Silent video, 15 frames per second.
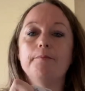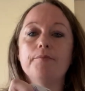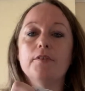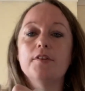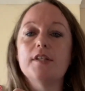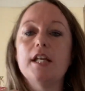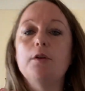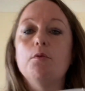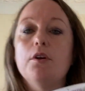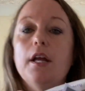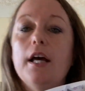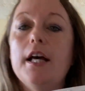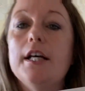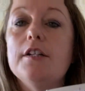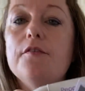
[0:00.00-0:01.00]
Has anyone
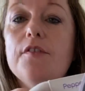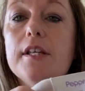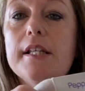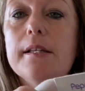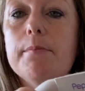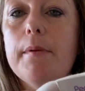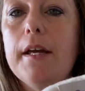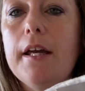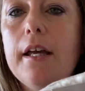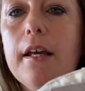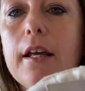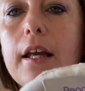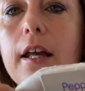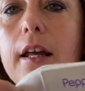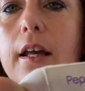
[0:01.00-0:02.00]
heard of this make?